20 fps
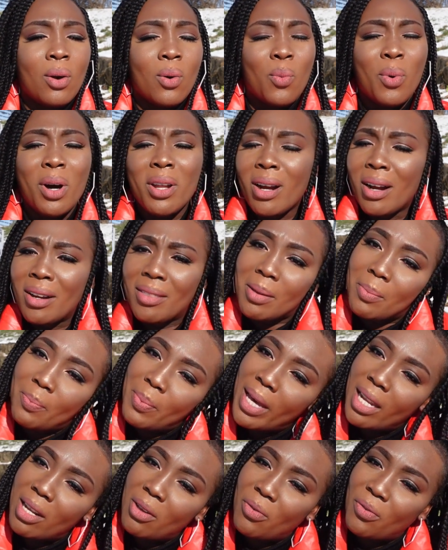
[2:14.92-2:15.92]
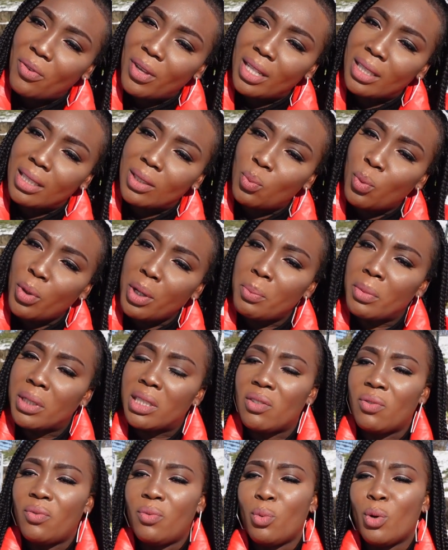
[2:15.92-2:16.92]
What are the benefits?
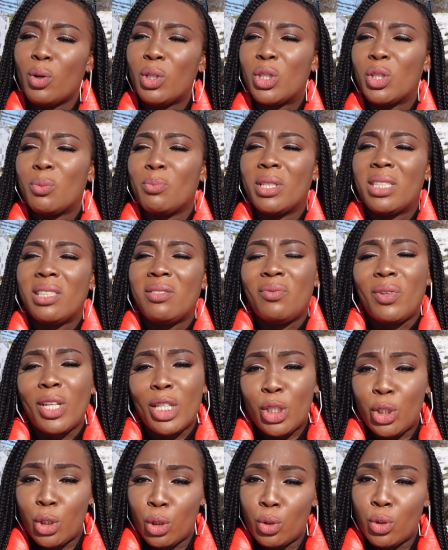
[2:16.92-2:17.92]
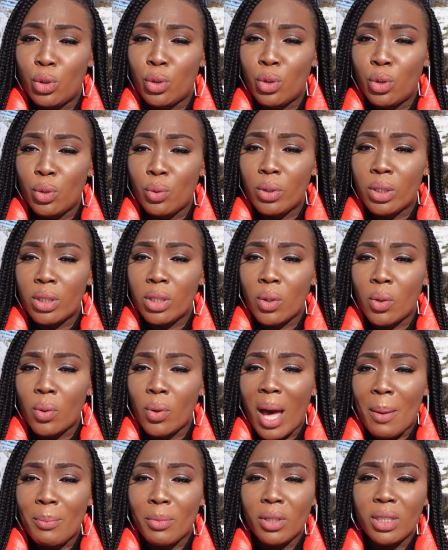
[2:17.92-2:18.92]
What should motivate you to do
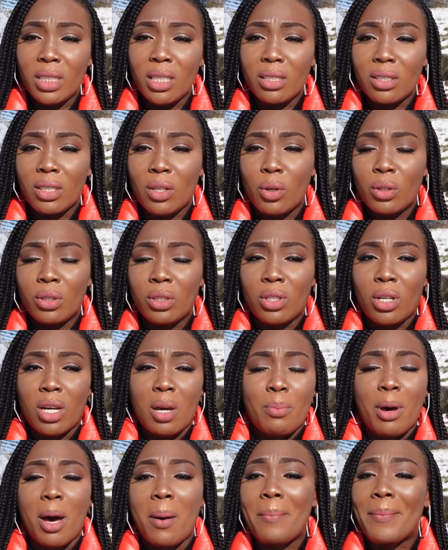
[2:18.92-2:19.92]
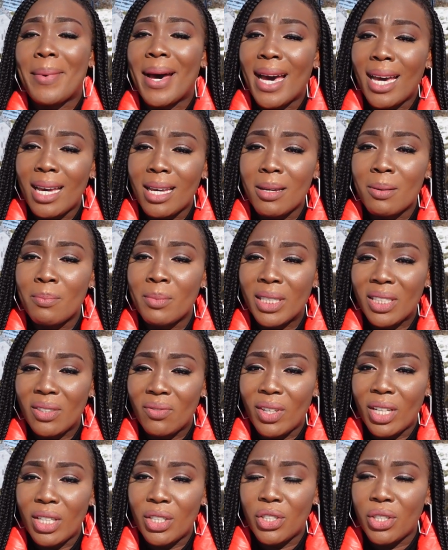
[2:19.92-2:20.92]
so? I'm not just going to talk about my
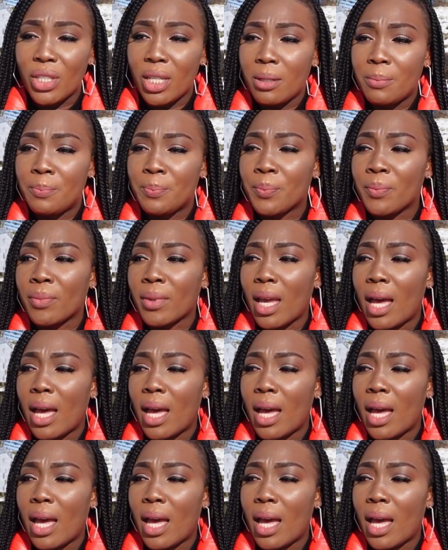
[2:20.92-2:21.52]
motivation.